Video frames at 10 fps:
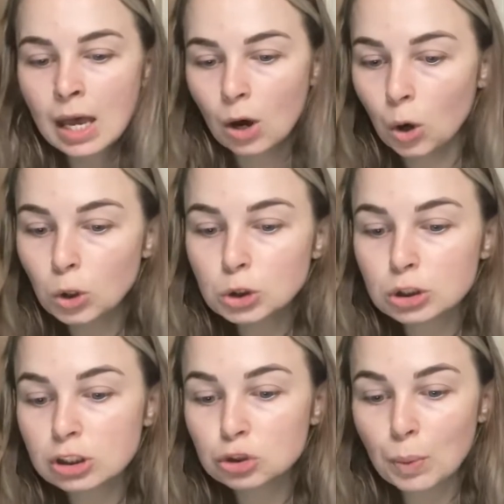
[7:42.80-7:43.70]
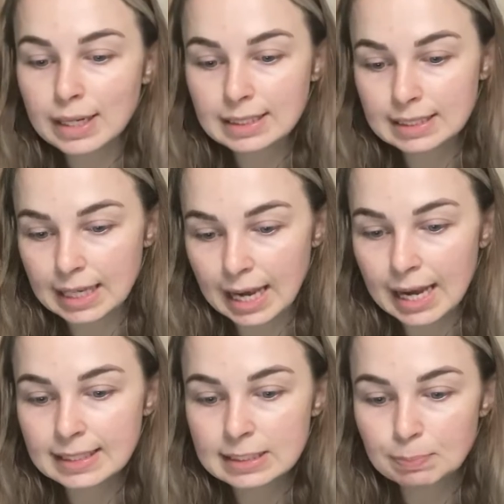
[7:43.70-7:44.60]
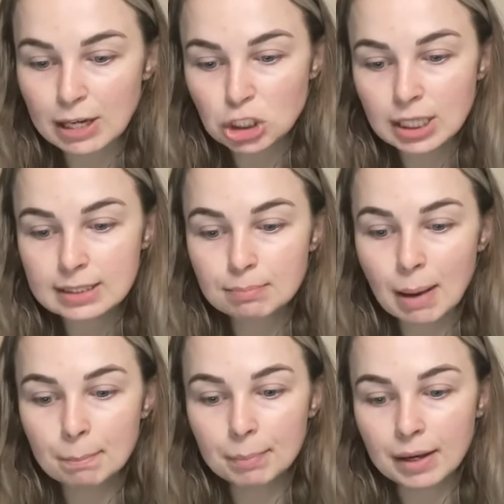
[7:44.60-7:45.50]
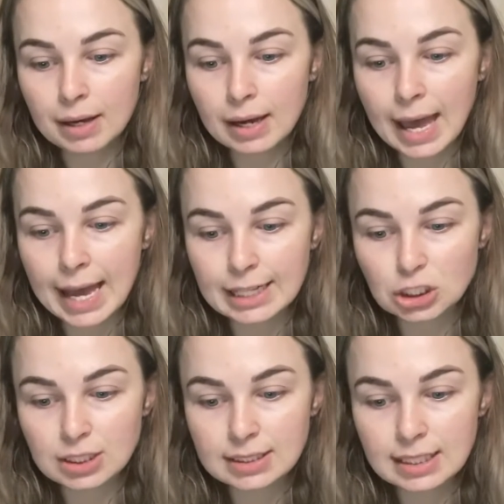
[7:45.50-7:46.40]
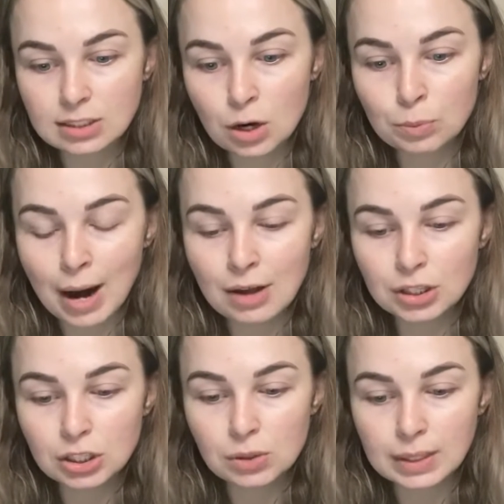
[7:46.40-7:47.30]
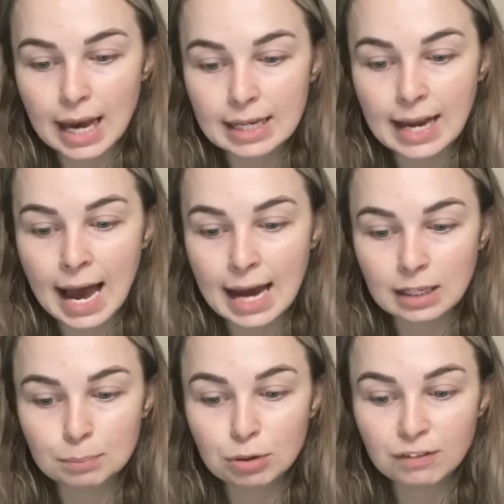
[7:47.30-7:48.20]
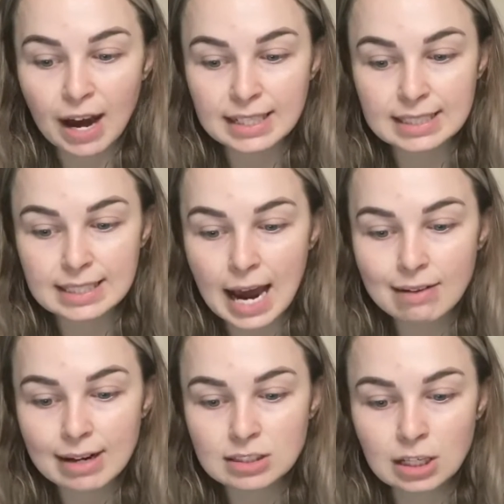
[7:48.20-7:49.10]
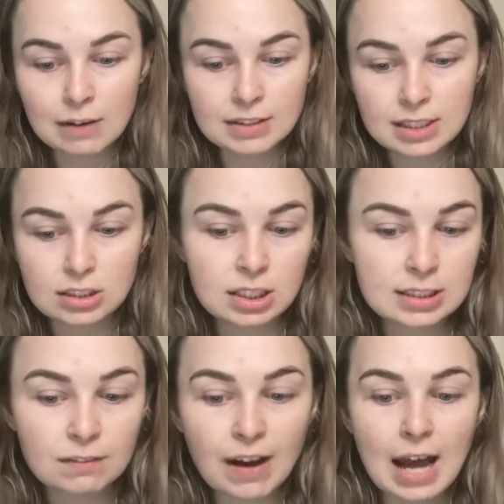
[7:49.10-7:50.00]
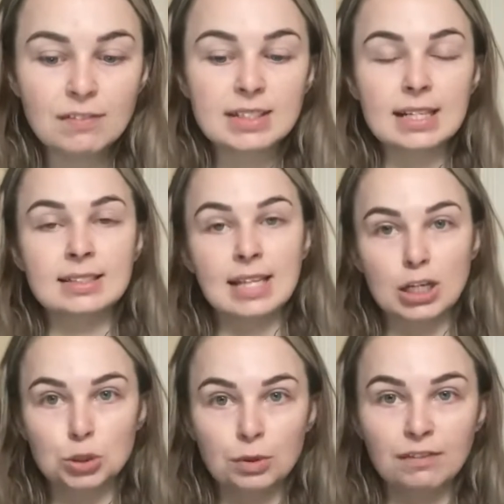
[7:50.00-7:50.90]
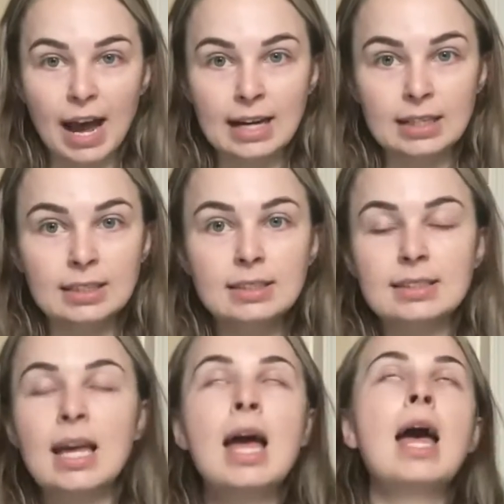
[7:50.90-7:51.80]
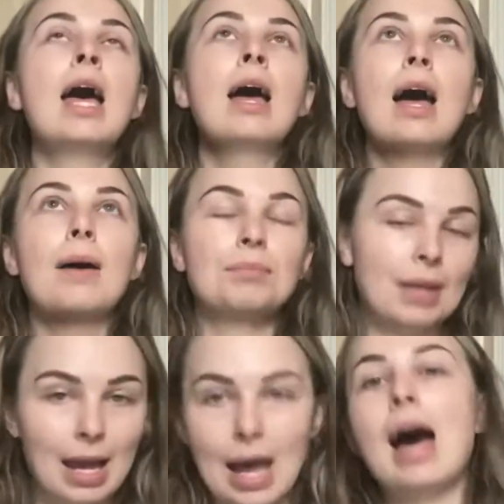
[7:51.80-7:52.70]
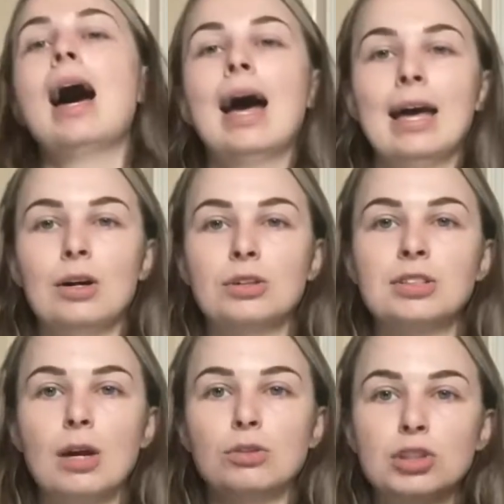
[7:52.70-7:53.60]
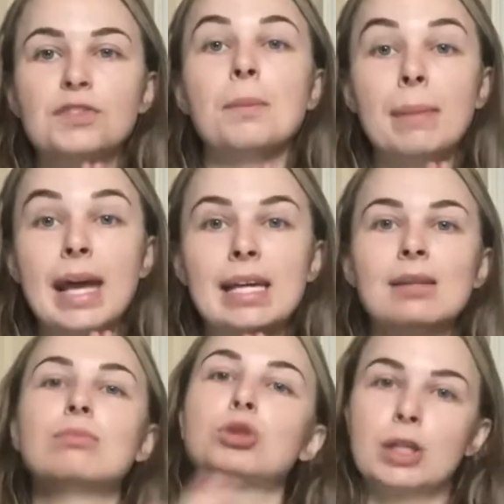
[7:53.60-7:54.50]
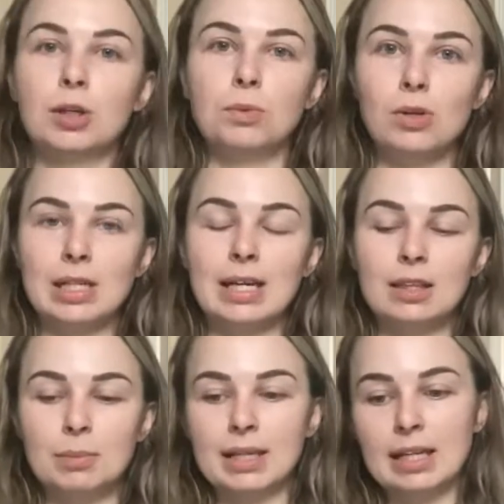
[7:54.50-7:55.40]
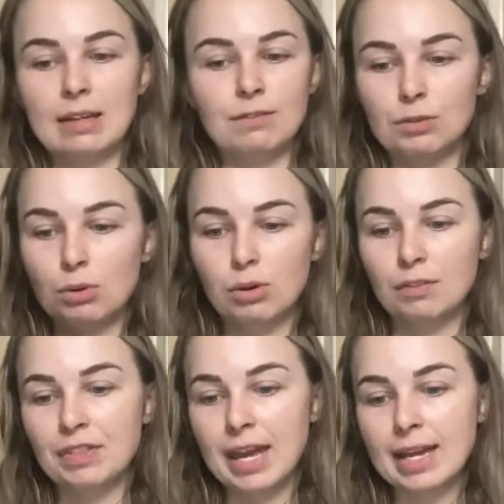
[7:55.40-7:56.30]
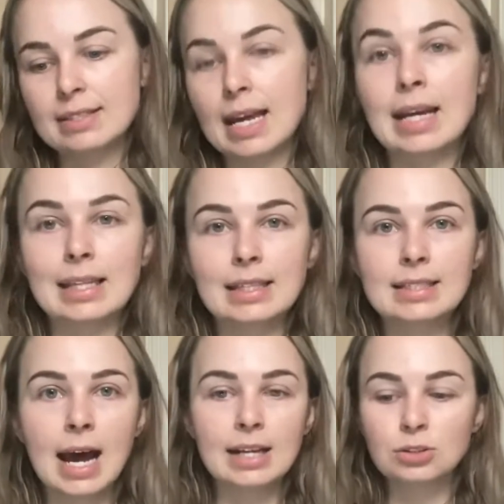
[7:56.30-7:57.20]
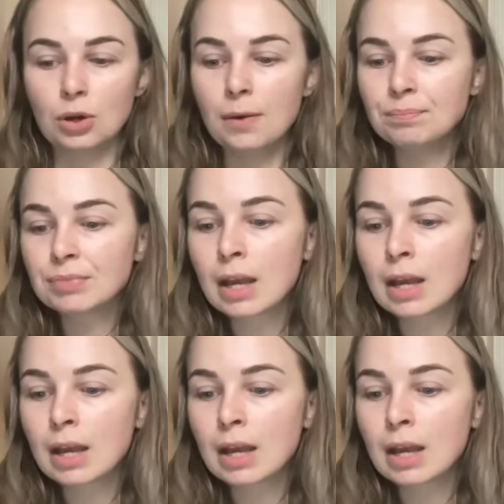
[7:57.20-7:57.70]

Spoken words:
120 specialist member agencies around the UK and Ireland providing direct services to survivors and sexual violence. I also, just for me, trigger warning at the beginning for all of this and in the title.